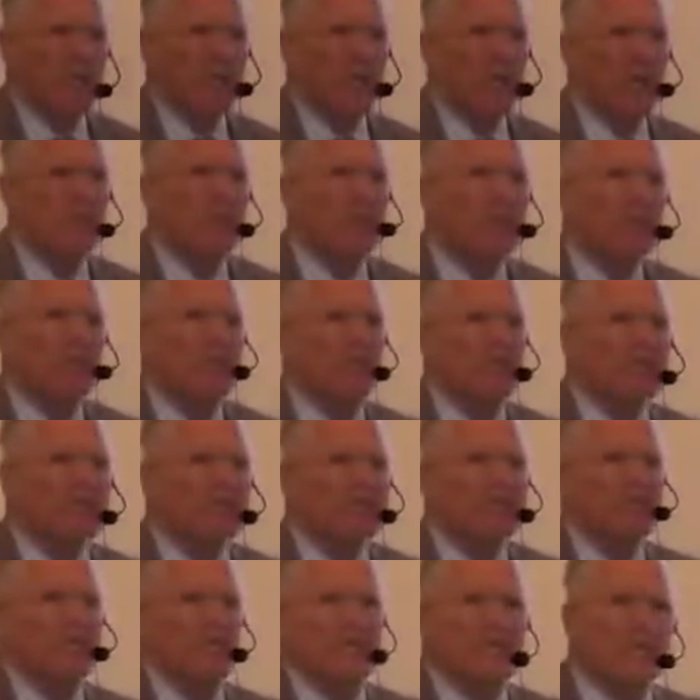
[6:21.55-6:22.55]
They're
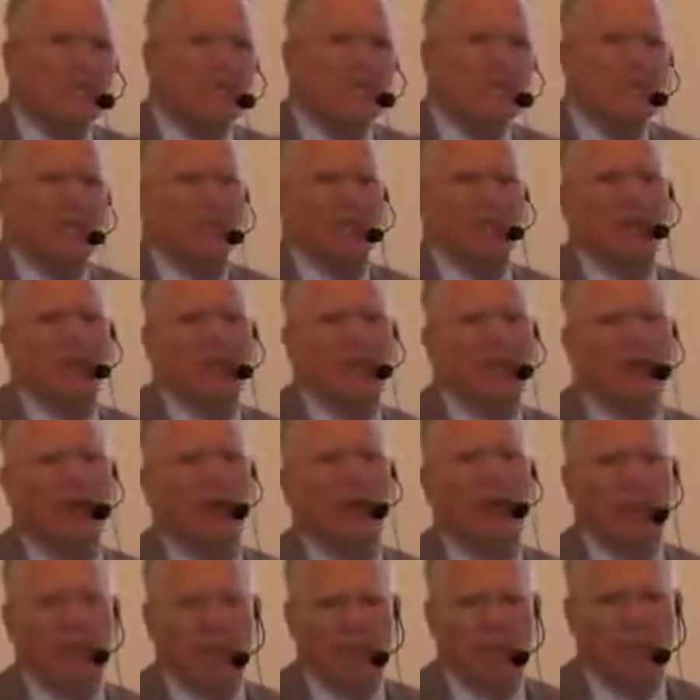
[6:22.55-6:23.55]
building this every
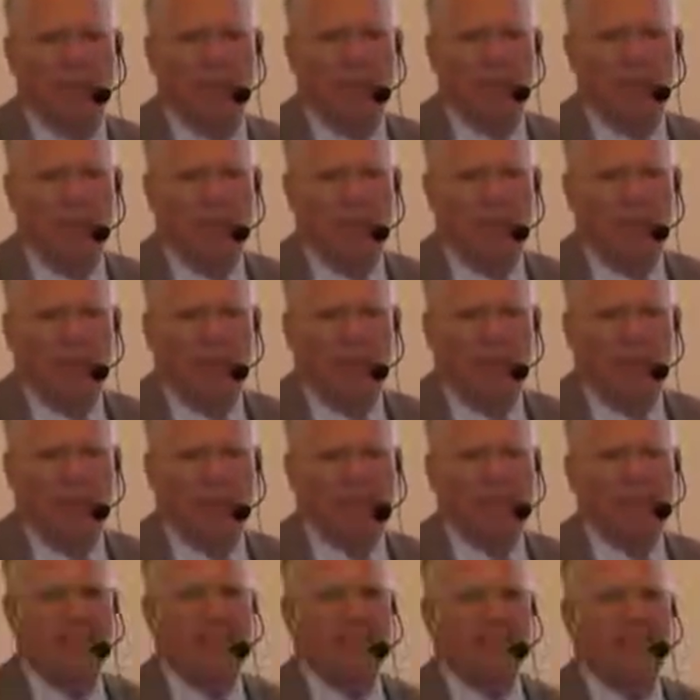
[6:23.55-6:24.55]
month.
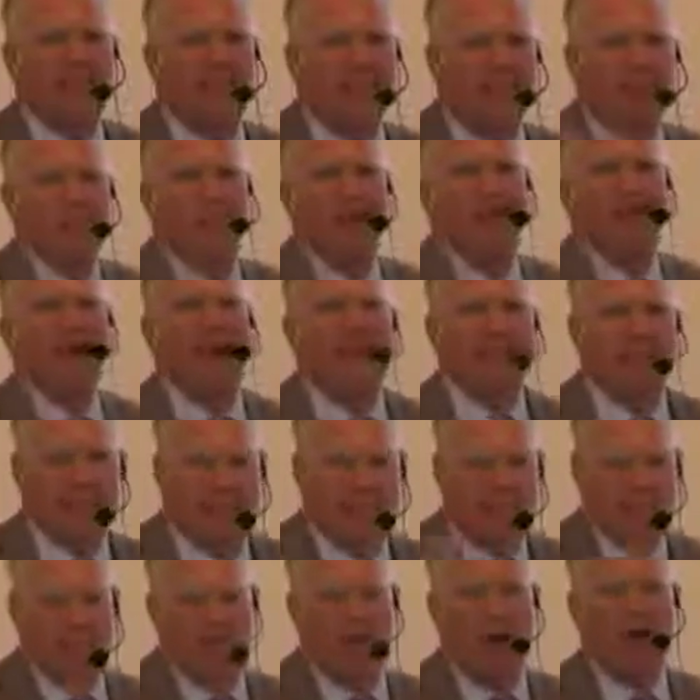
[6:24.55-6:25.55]
Teams keep
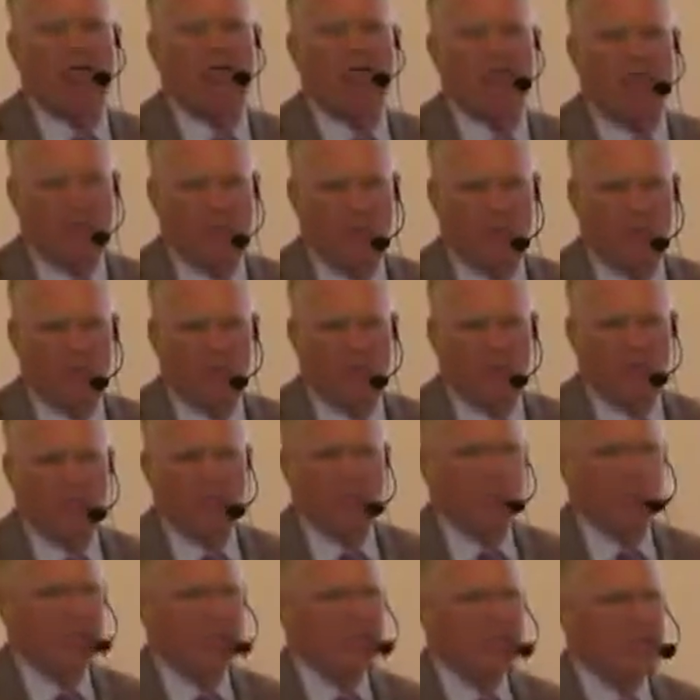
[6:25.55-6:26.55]
adding stuff.
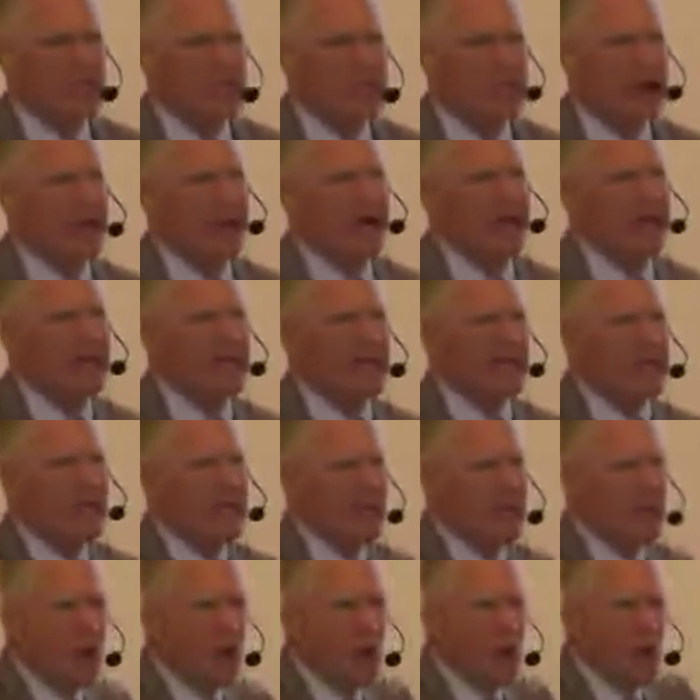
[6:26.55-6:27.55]
So it's a guide
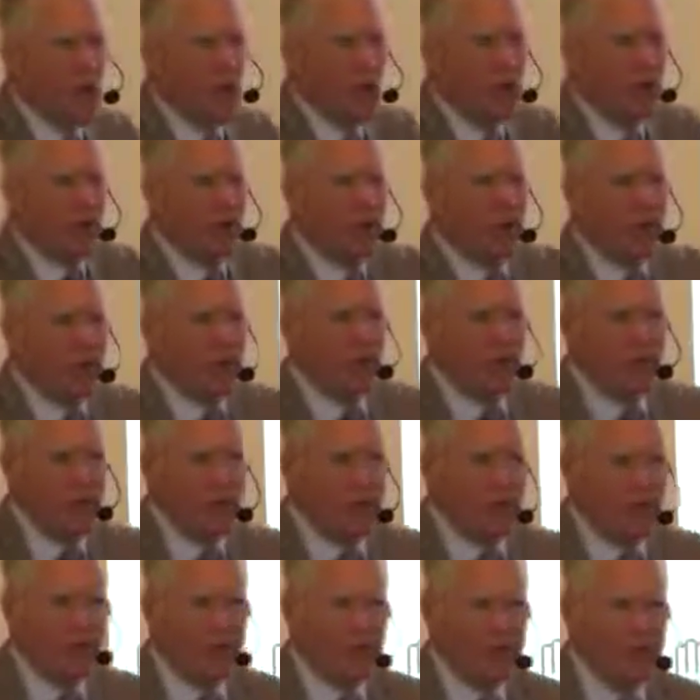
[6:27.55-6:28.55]
about what do you want to
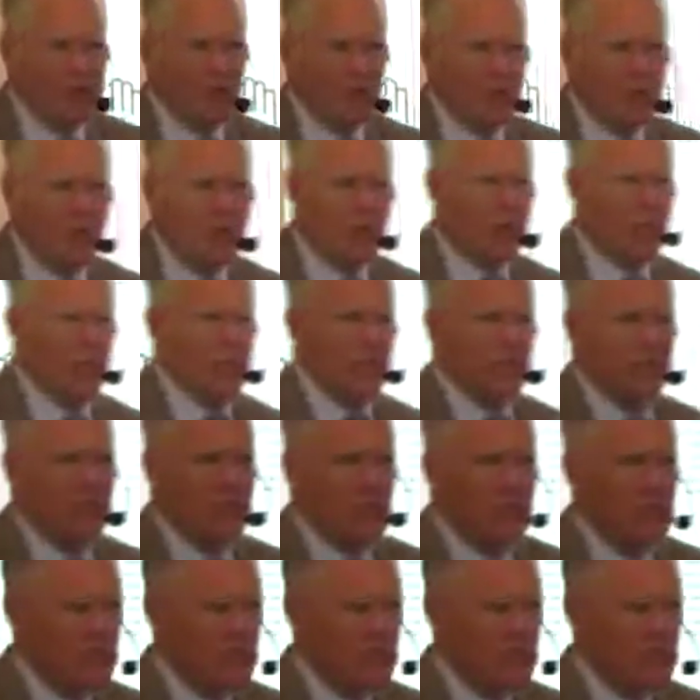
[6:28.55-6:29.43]
think about instruction.